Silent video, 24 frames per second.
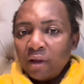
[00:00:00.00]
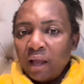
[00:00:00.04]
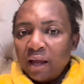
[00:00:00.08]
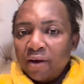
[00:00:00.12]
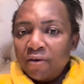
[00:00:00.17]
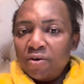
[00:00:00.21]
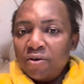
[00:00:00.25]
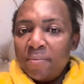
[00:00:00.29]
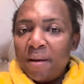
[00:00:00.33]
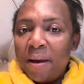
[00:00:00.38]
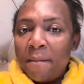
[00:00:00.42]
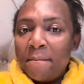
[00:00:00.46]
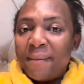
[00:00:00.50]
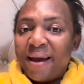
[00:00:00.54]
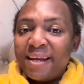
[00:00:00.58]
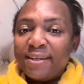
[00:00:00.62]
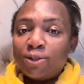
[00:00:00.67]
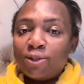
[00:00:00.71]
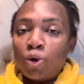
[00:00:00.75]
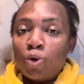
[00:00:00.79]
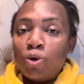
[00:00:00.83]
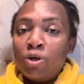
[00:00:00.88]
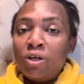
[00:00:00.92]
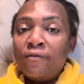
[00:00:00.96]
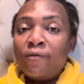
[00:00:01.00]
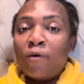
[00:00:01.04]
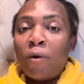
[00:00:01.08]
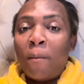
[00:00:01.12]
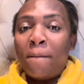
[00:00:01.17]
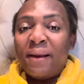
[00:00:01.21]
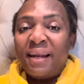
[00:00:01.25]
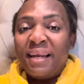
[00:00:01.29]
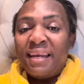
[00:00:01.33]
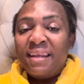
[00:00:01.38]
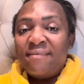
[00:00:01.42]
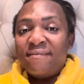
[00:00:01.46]
Remember, it's only for
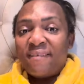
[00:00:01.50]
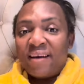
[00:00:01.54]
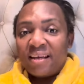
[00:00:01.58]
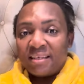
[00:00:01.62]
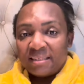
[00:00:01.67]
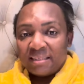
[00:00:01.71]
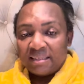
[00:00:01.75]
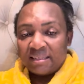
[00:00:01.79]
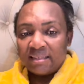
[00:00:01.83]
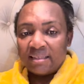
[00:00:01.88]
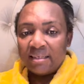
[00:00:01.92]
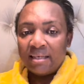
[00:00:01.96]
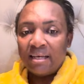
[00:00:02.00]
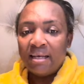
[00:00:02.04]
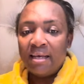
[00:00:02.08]
believers.